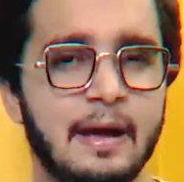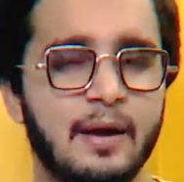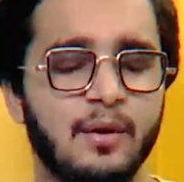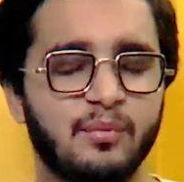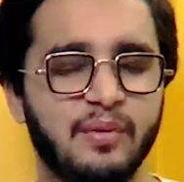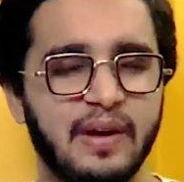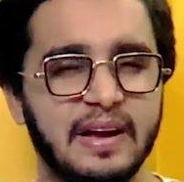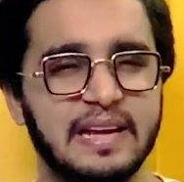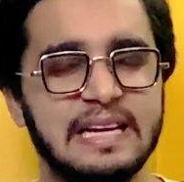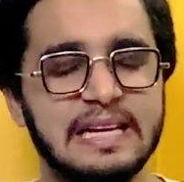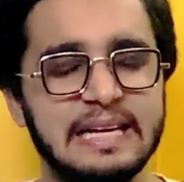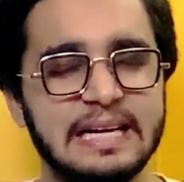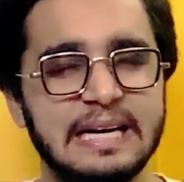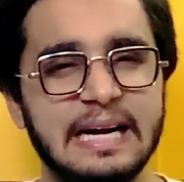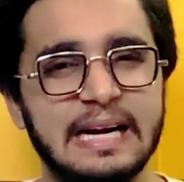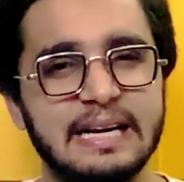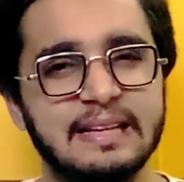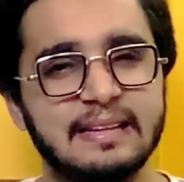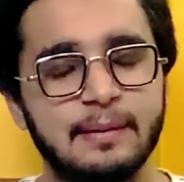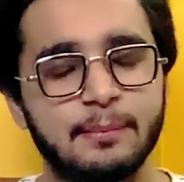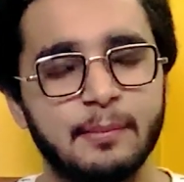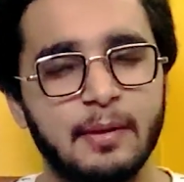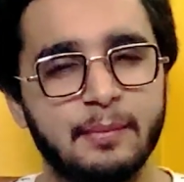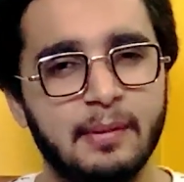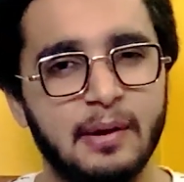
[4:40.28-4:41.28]
Finally guys,
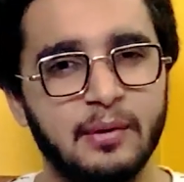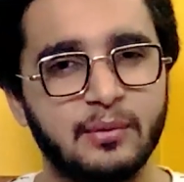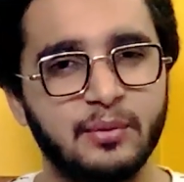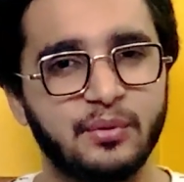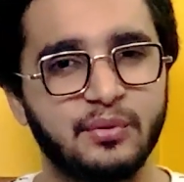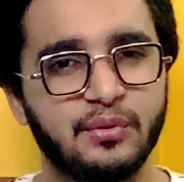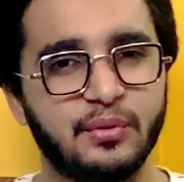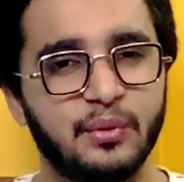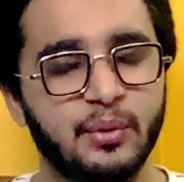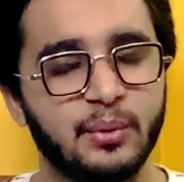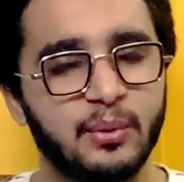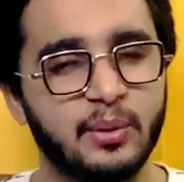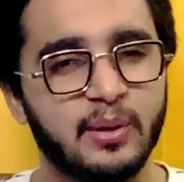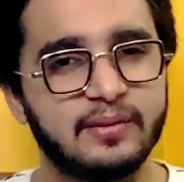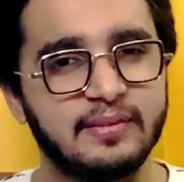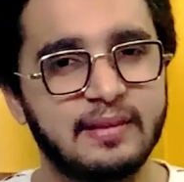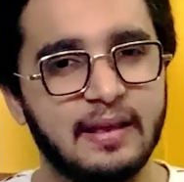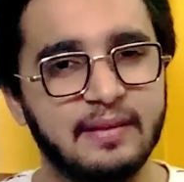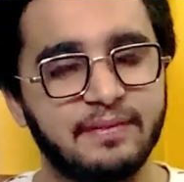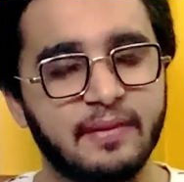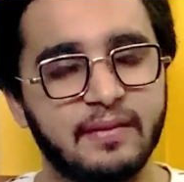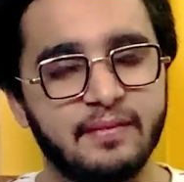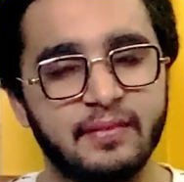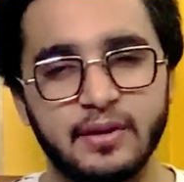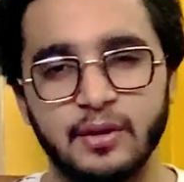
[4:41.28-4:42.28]
I'm about to show you a
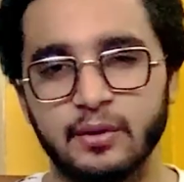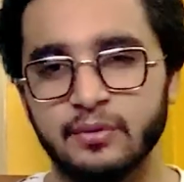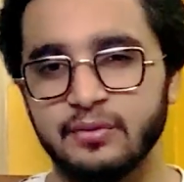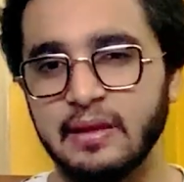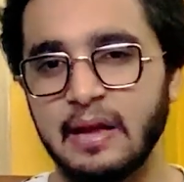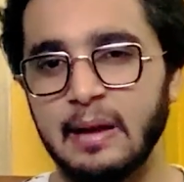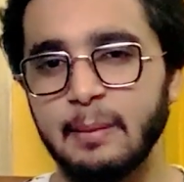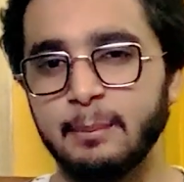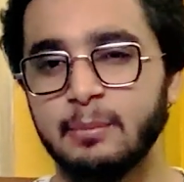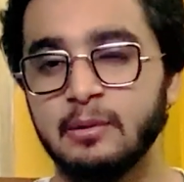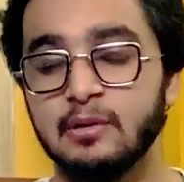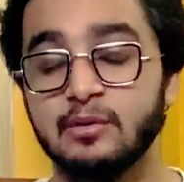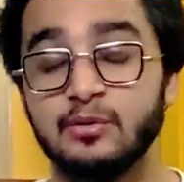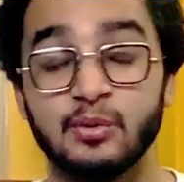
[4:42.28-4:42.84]
selfie video sample,